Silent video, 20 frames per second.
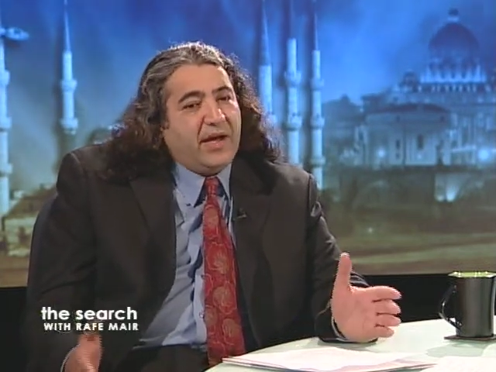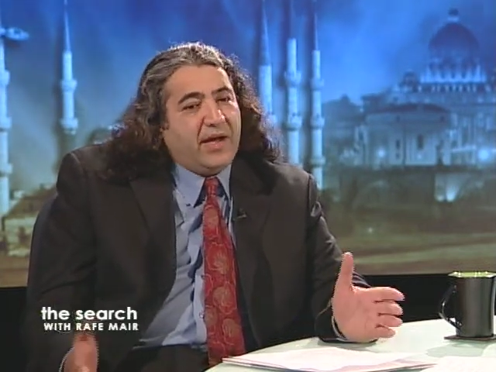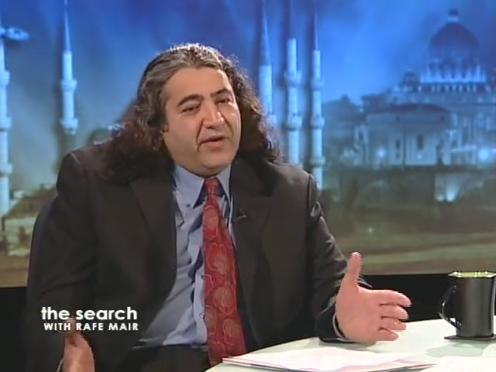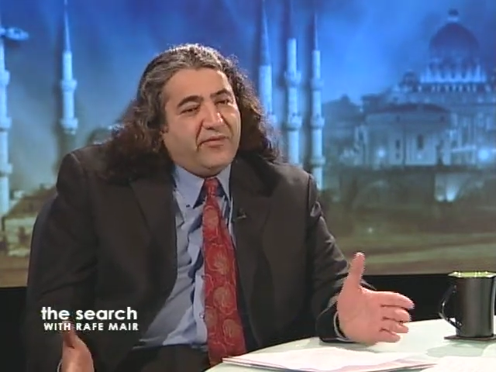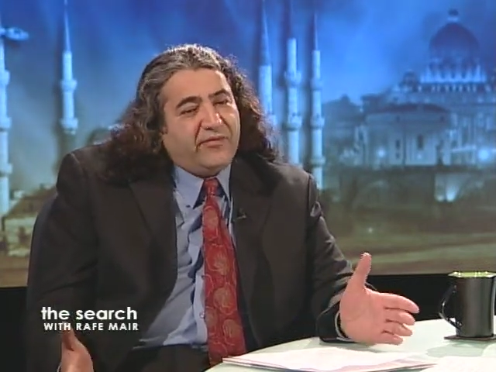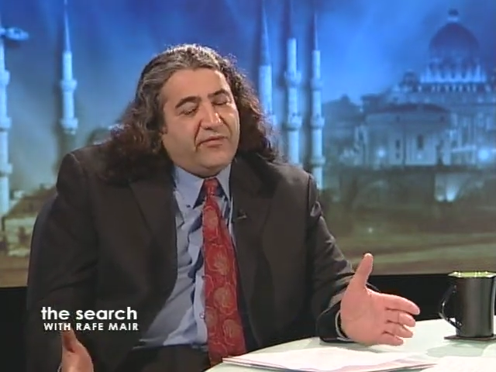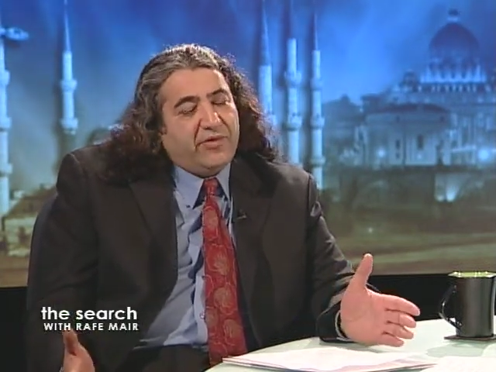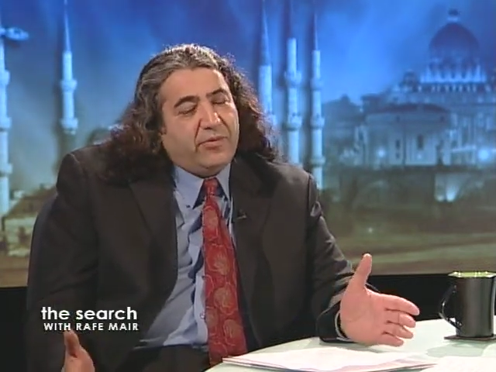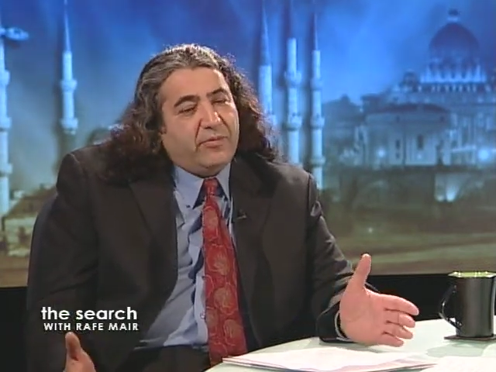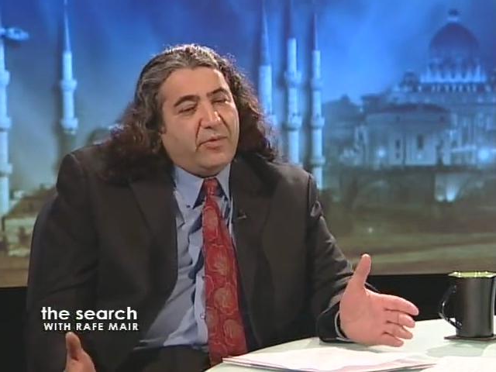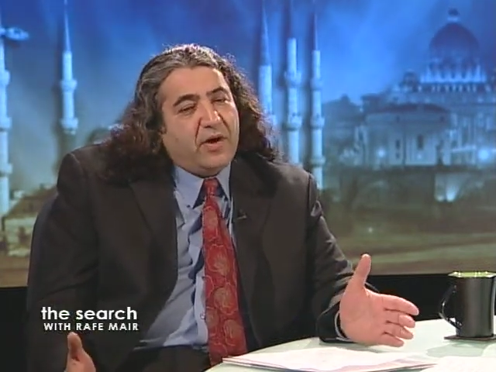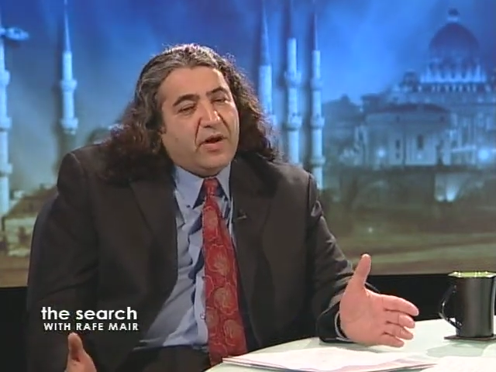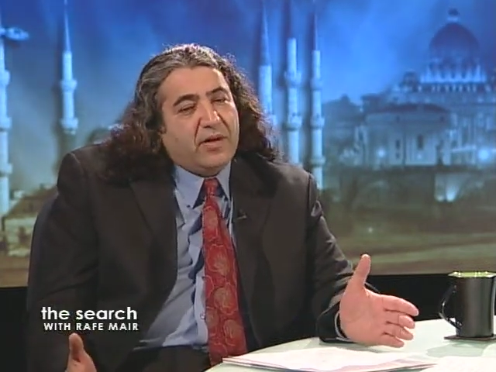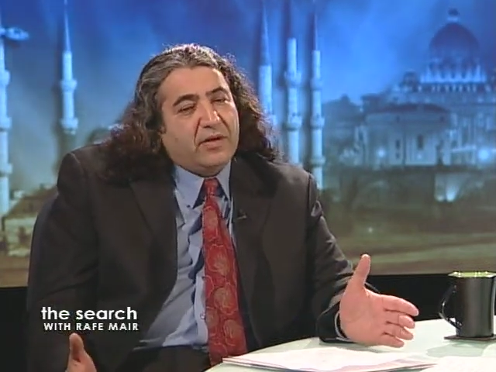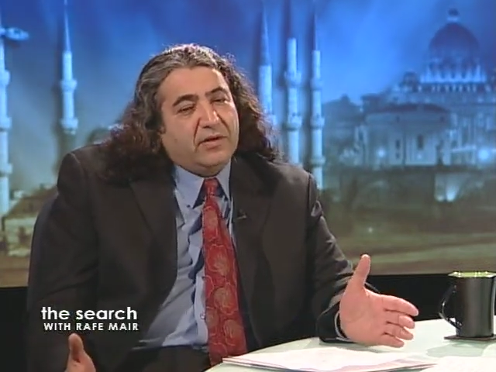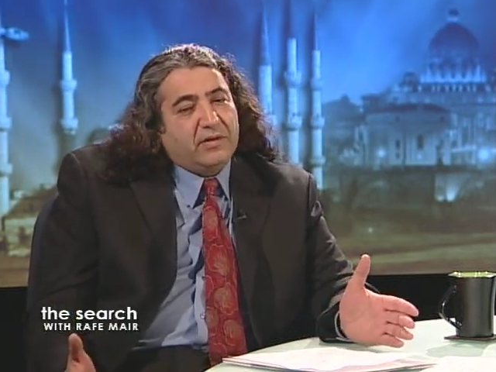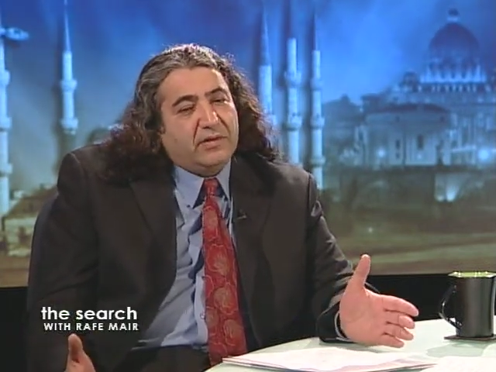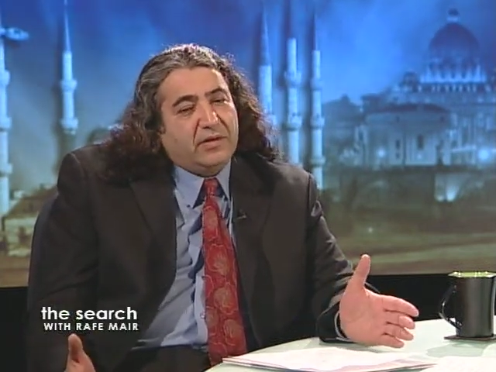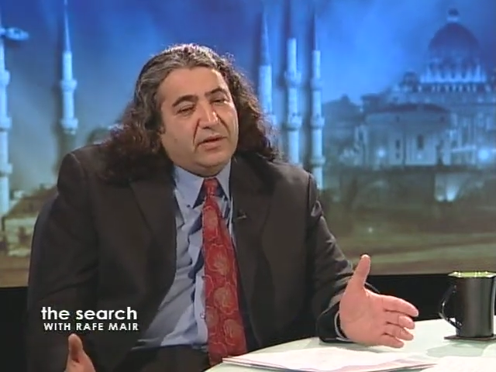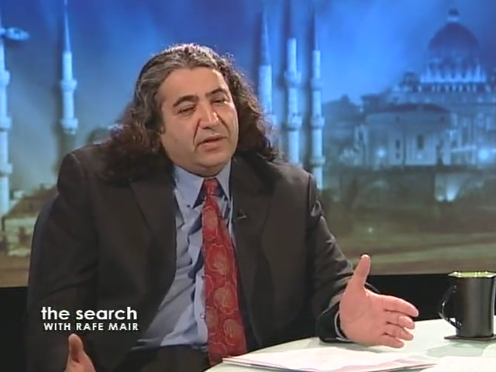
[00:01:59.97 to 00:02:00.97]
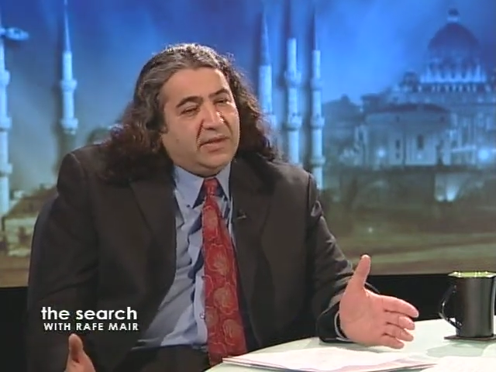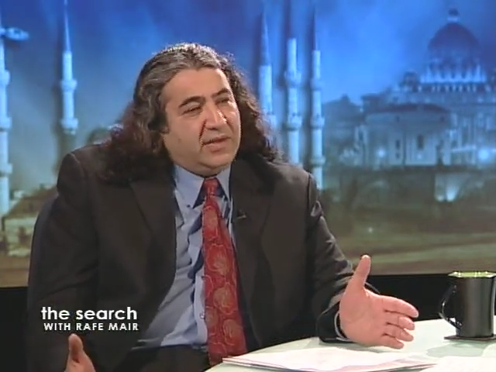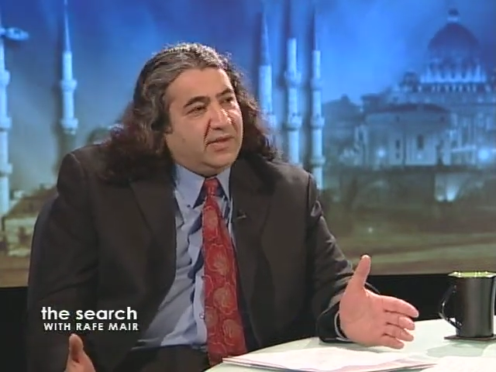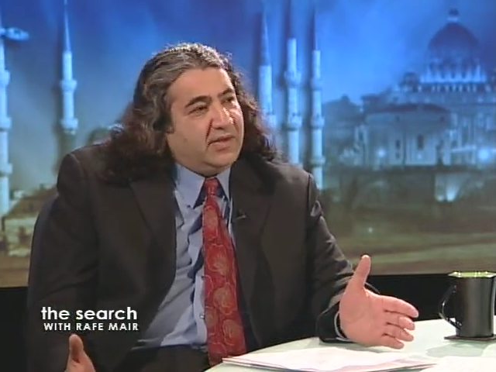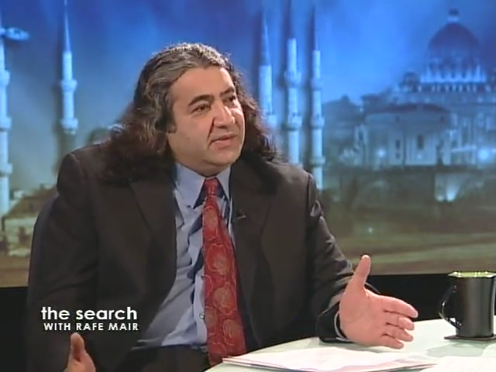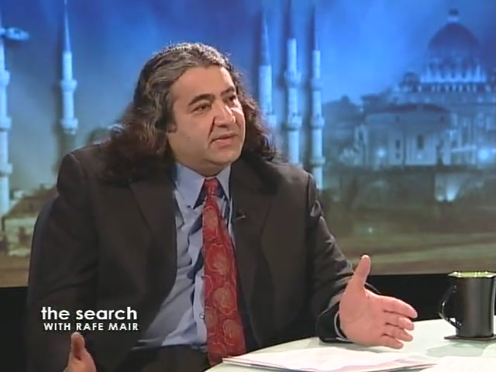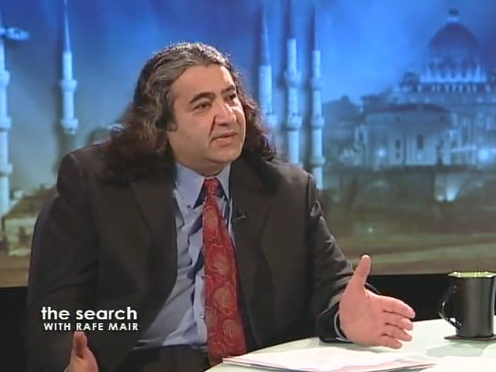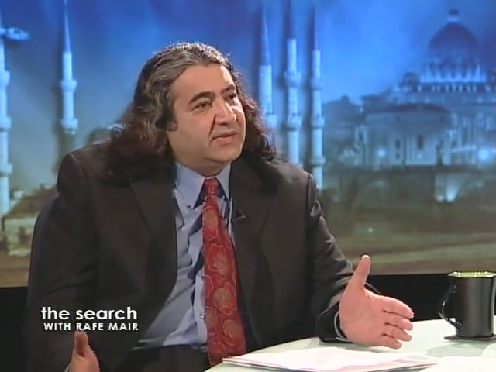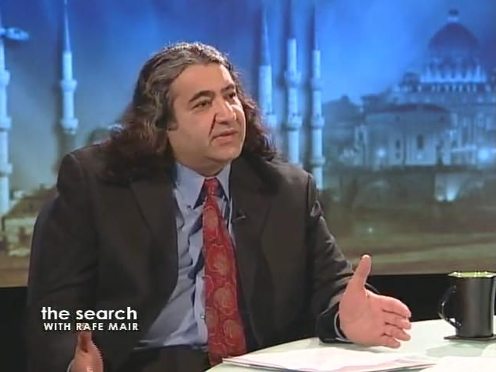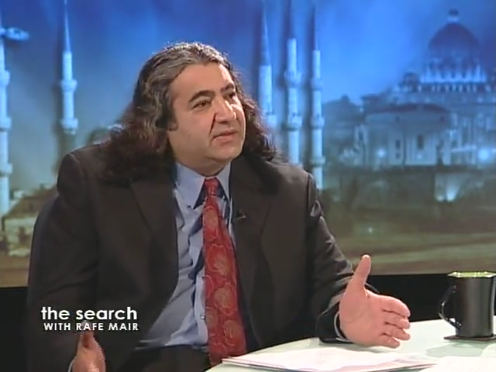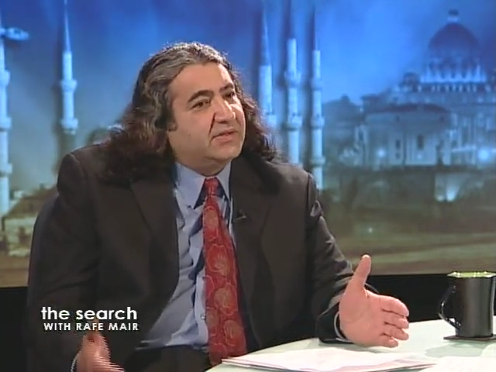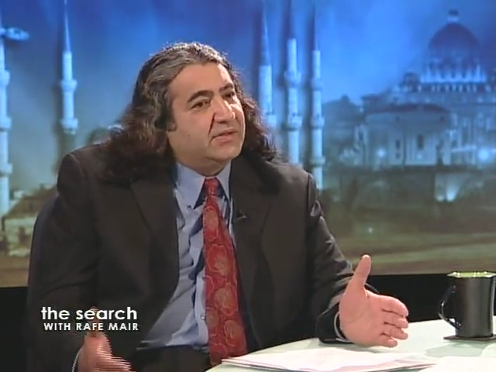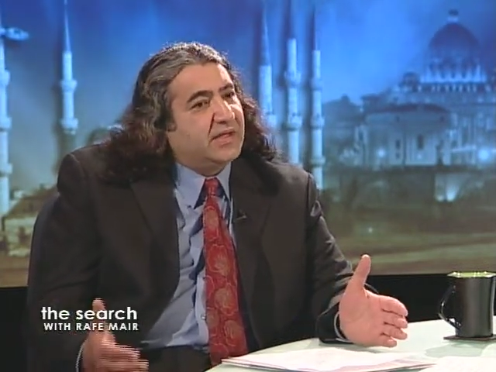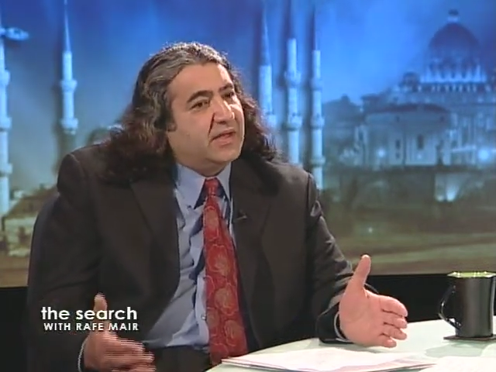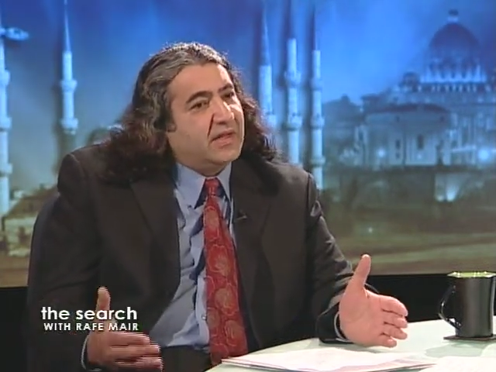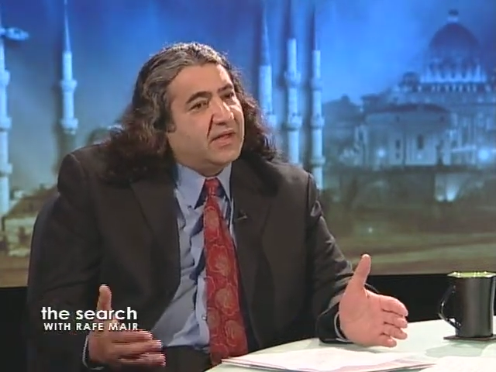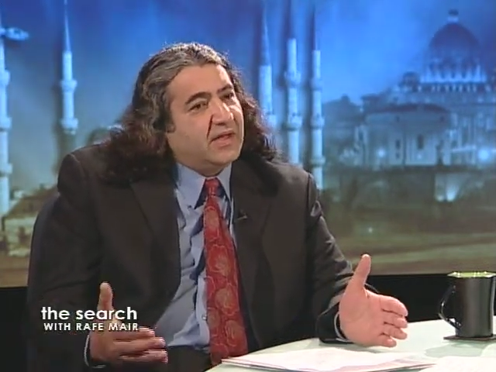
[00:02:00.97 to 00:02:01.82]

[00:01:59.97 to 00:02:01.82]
everyone is